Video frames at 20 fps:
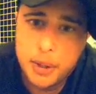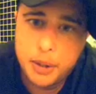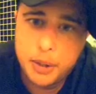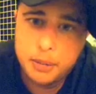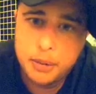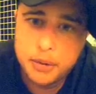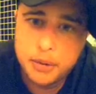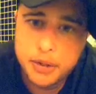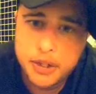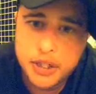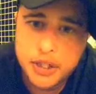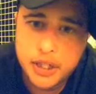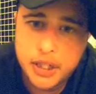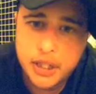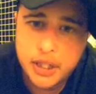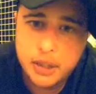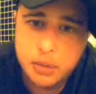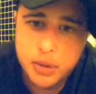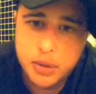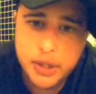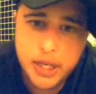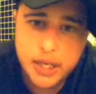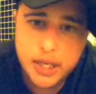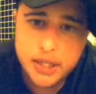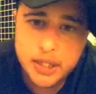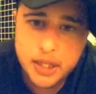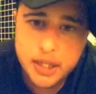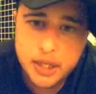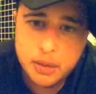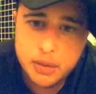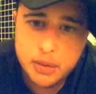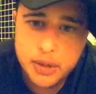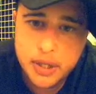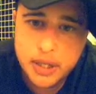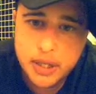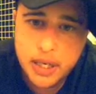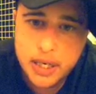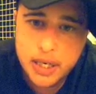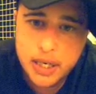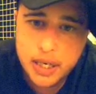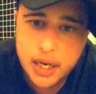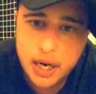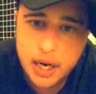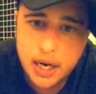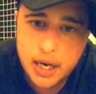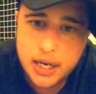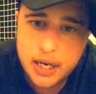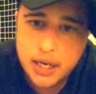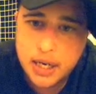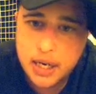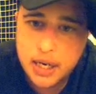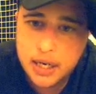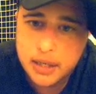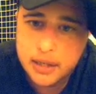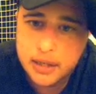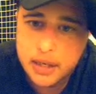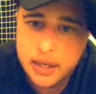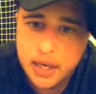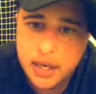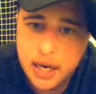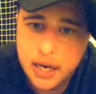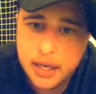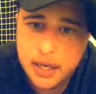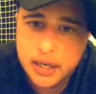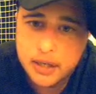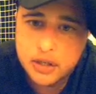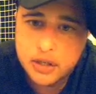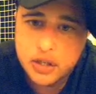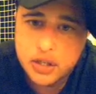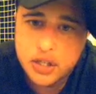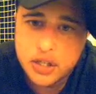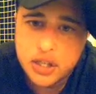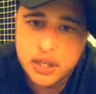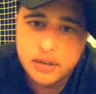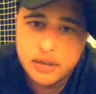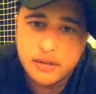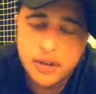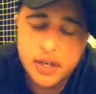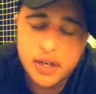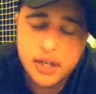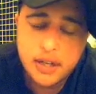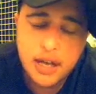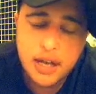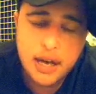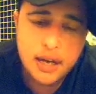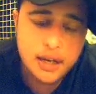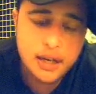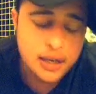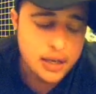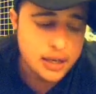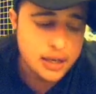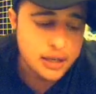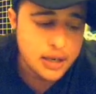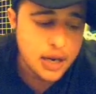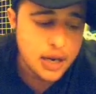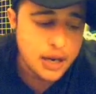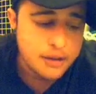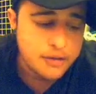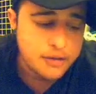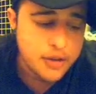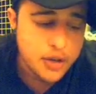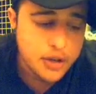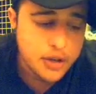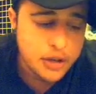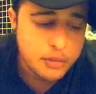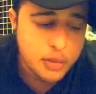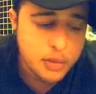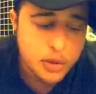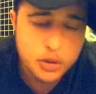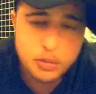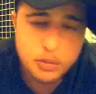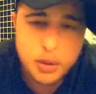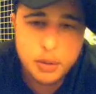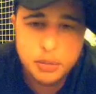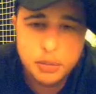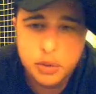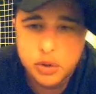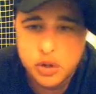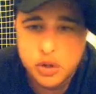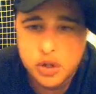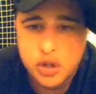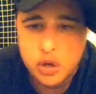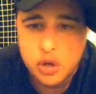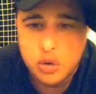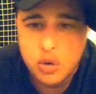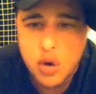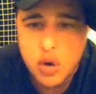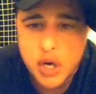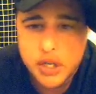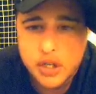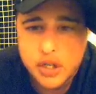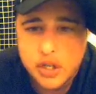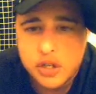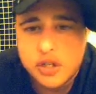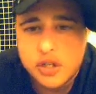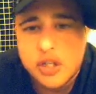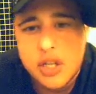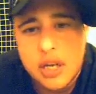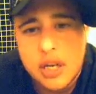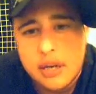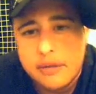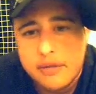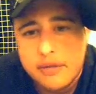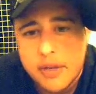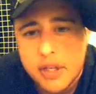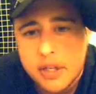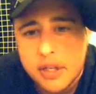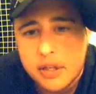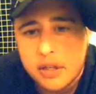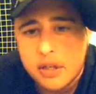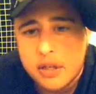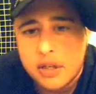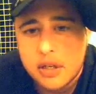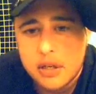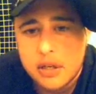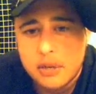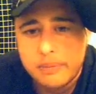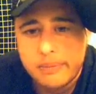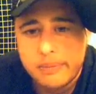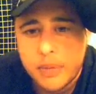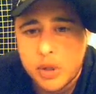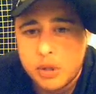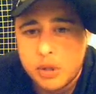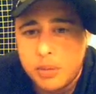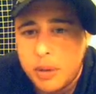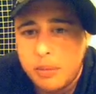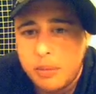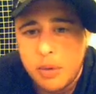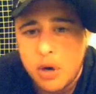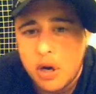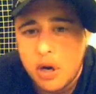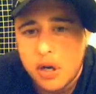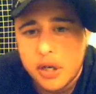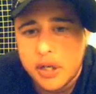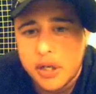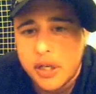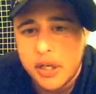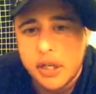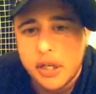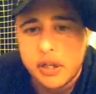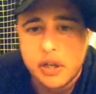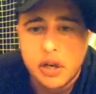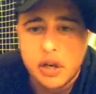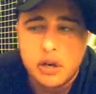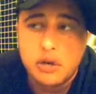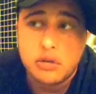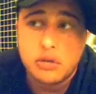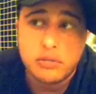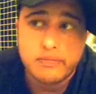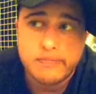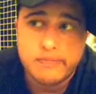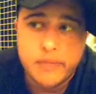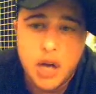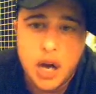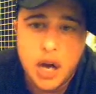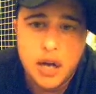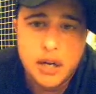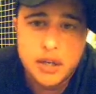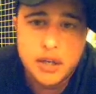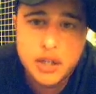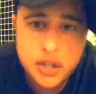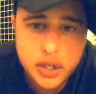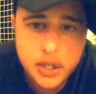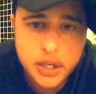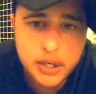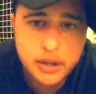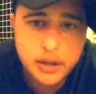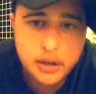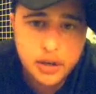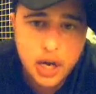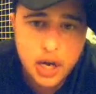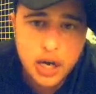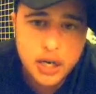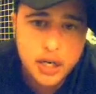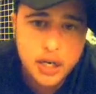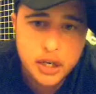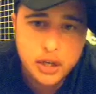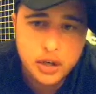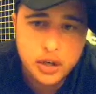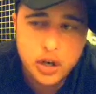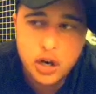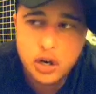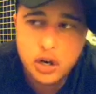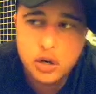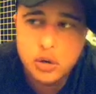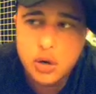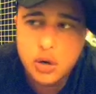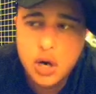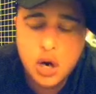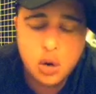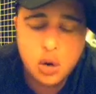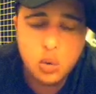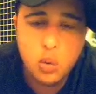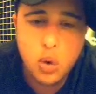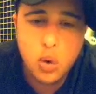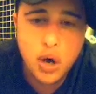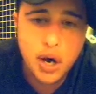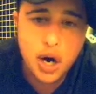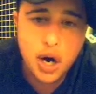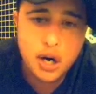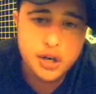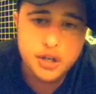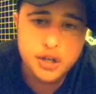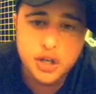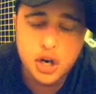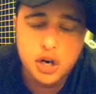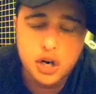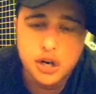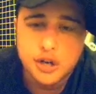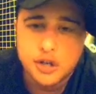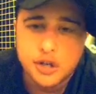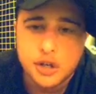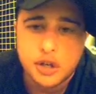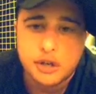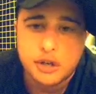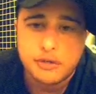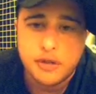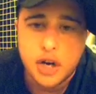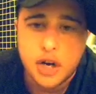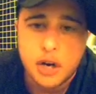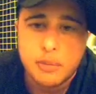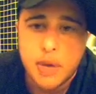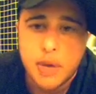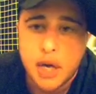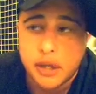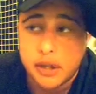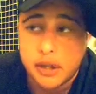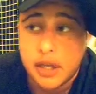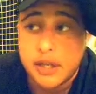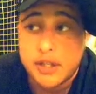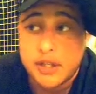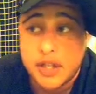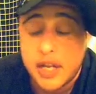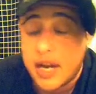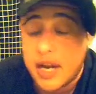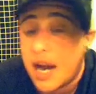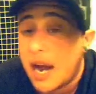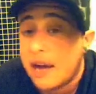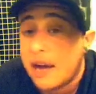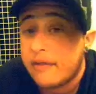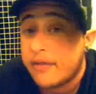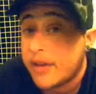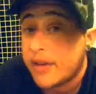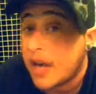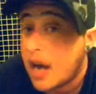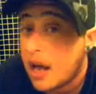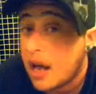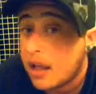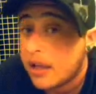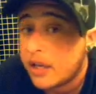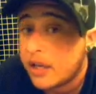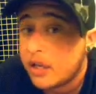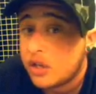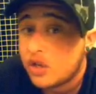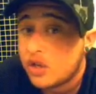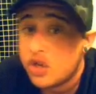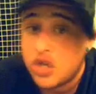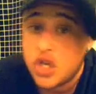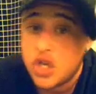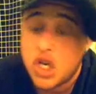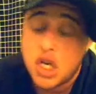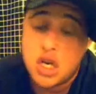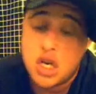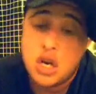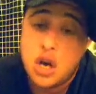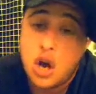People see what they see with the naked eye, and they kind of just leave it at that. And I feel that most people just don't question stuff, and most people aren't going to know. Honestly, they're not going to know what our scars are from unless they have knowledge